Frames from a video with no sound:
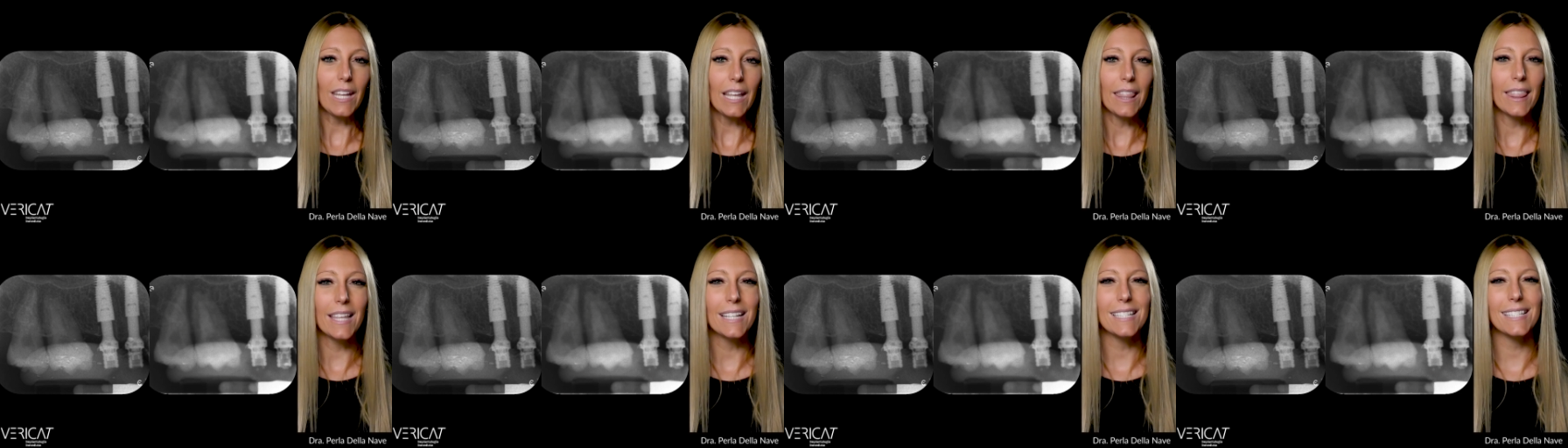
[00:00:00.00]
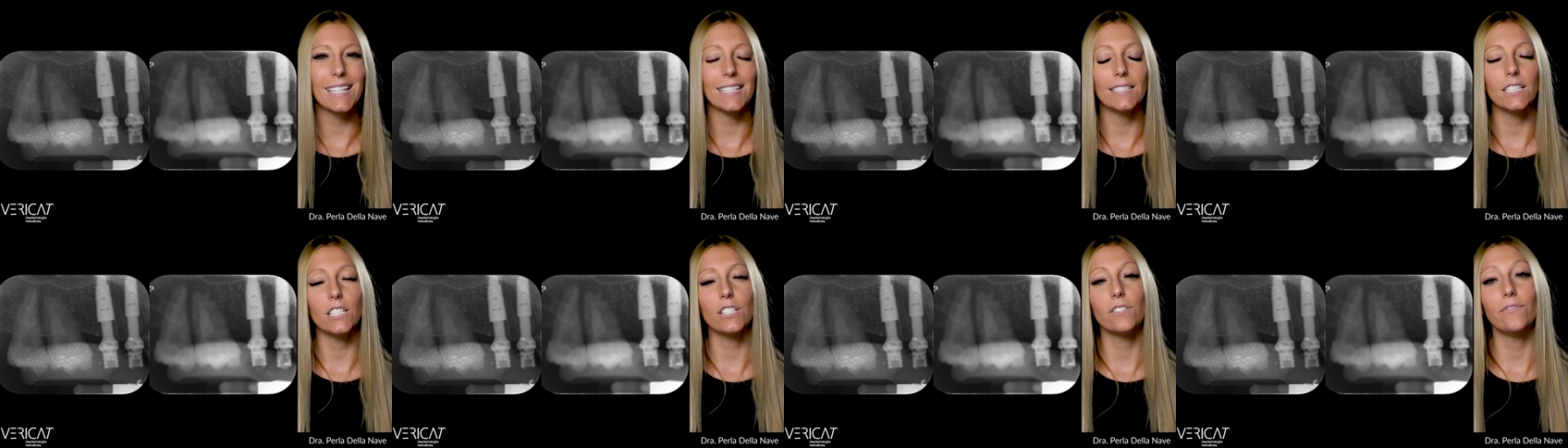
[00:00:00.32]
the
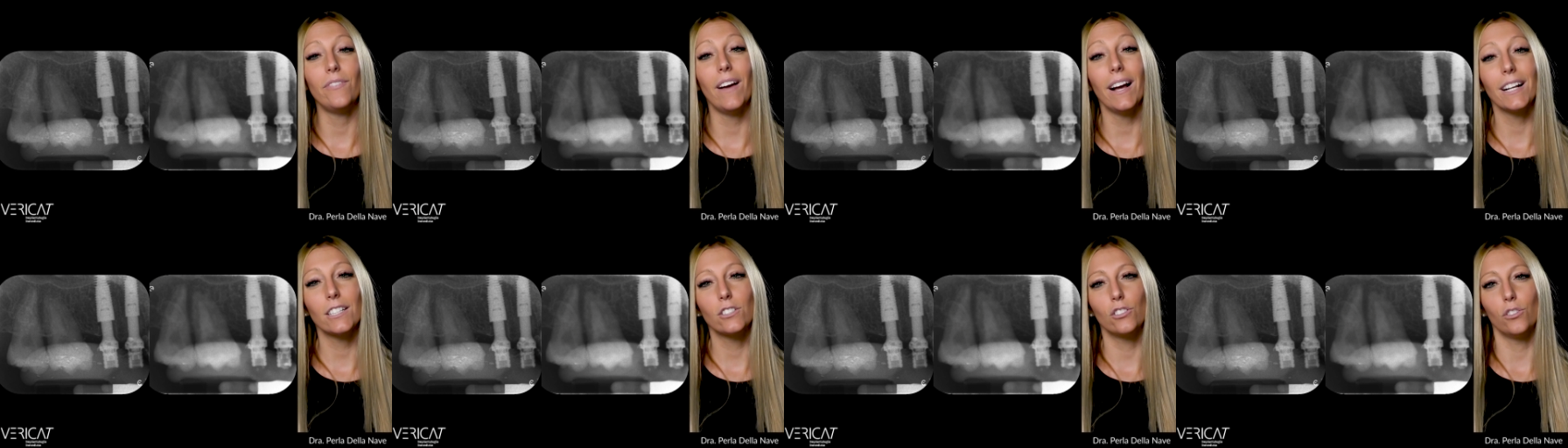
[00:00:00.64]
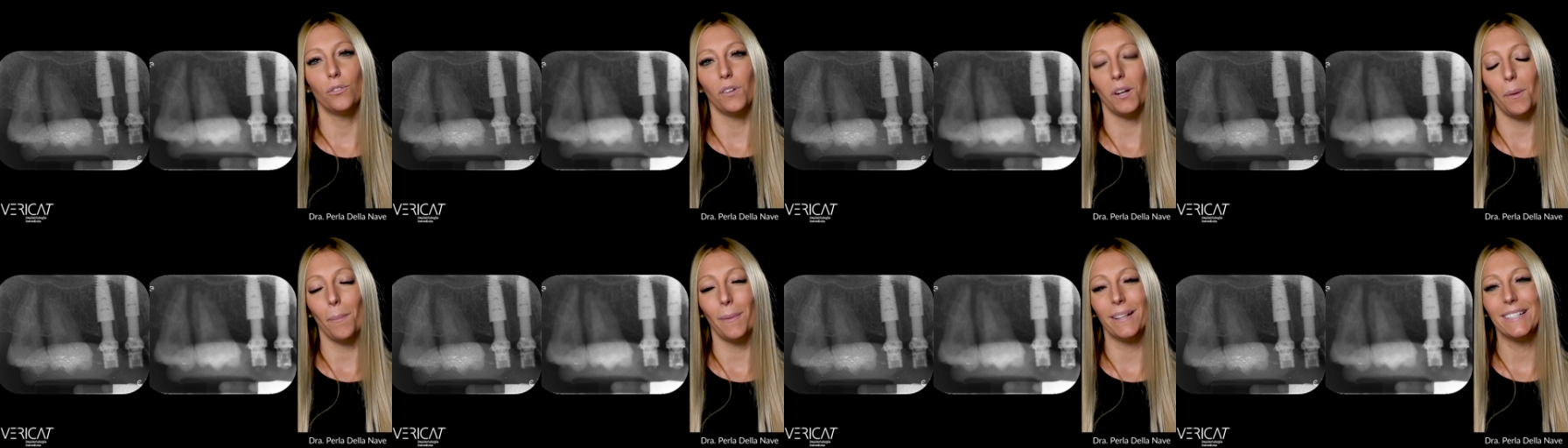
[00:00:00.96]

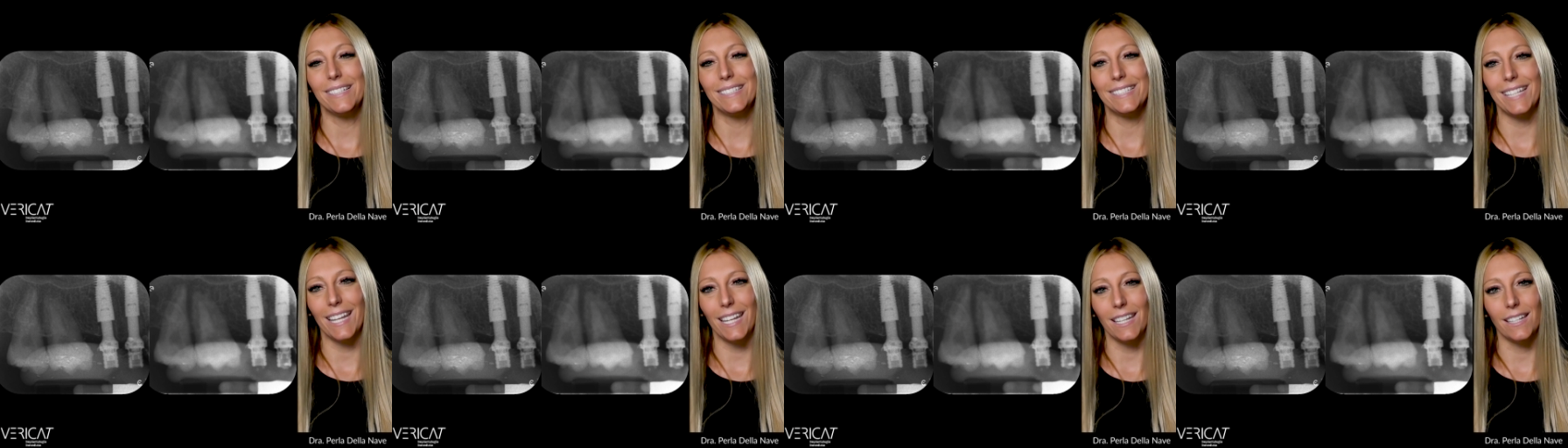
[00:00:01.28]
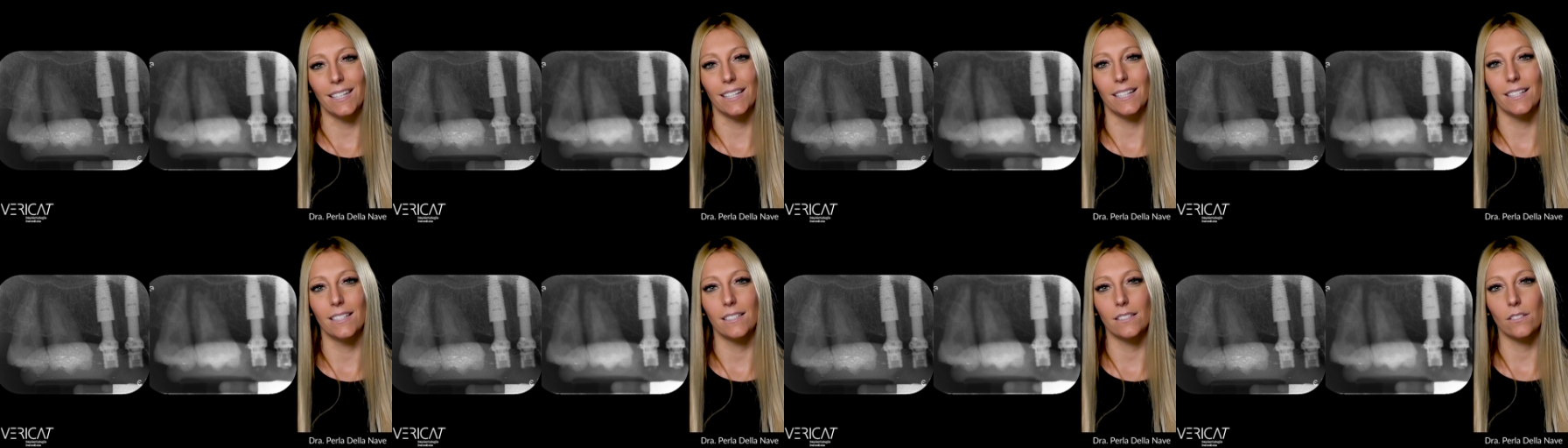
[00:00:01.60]
satisfactory
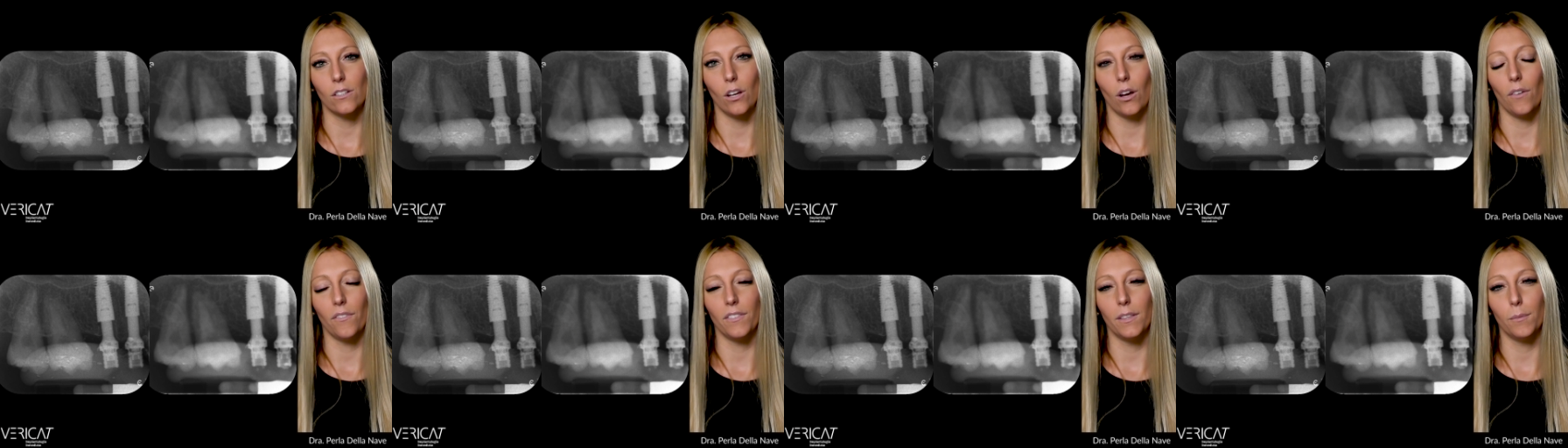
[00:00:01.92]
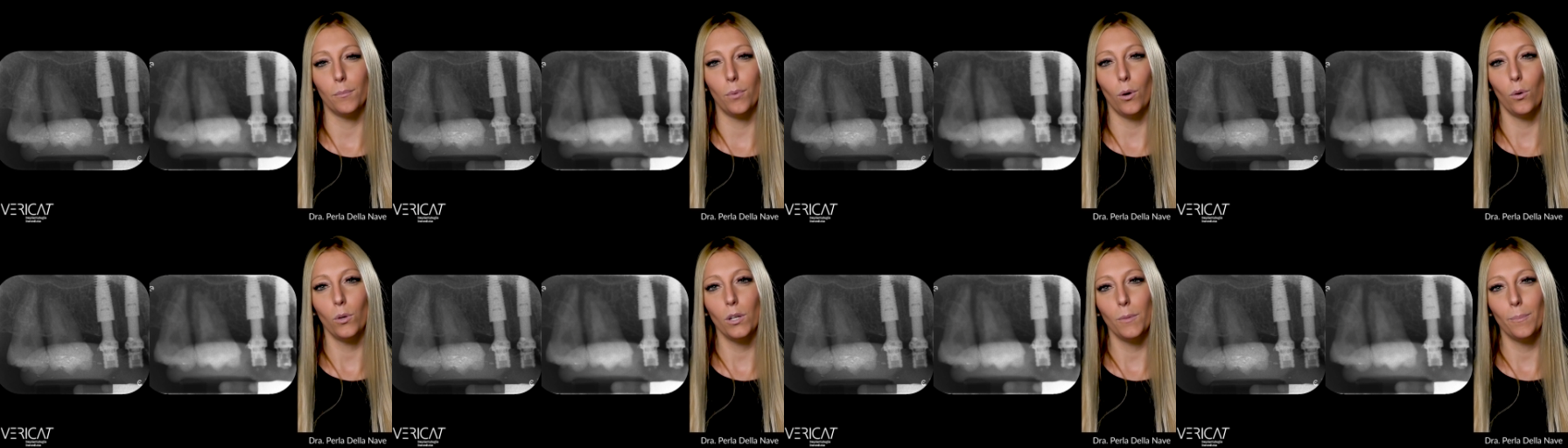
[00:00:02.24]
maintenance of the
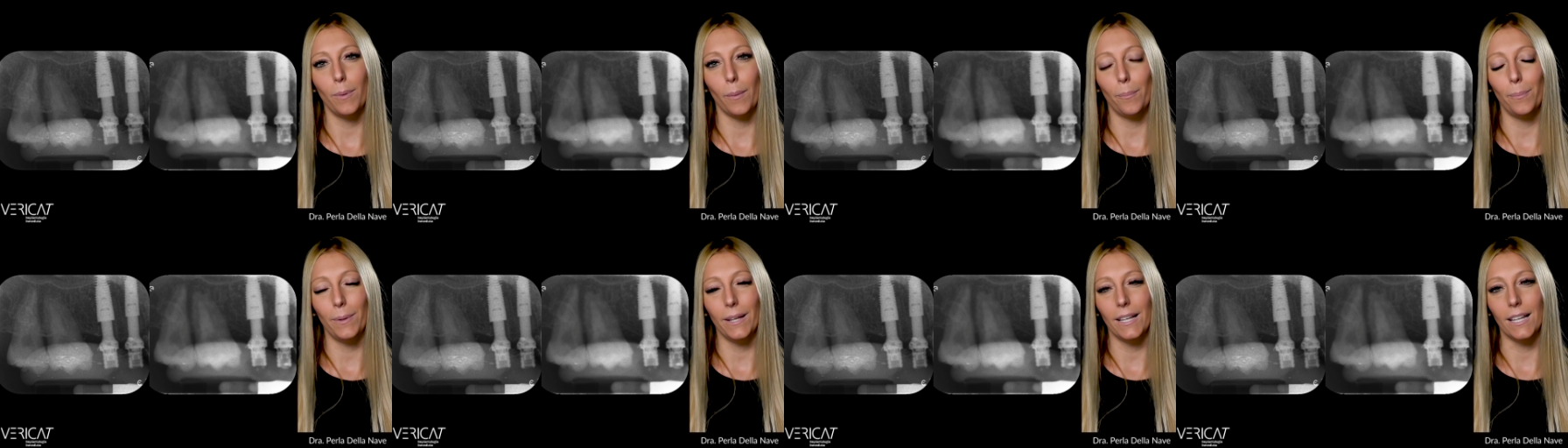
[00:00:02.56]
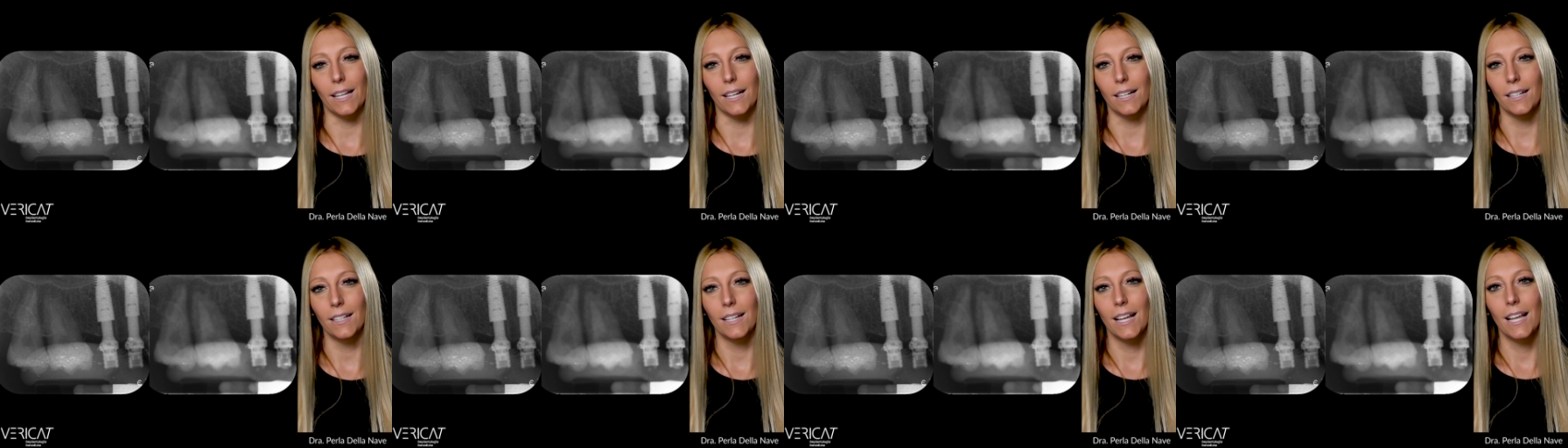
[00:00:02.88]
bony
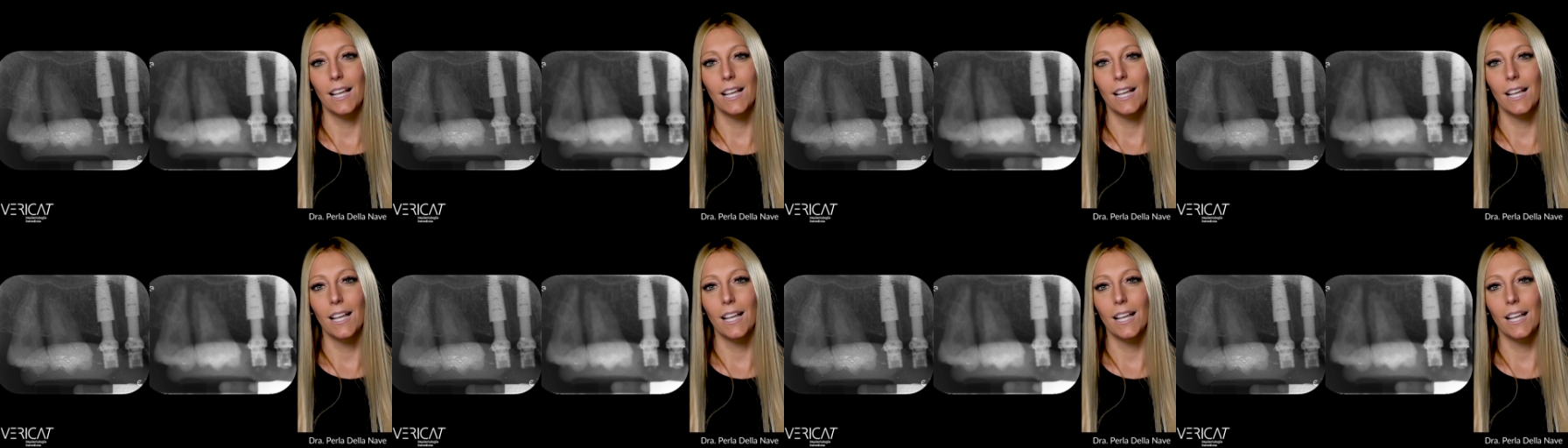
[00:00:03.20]
papilla,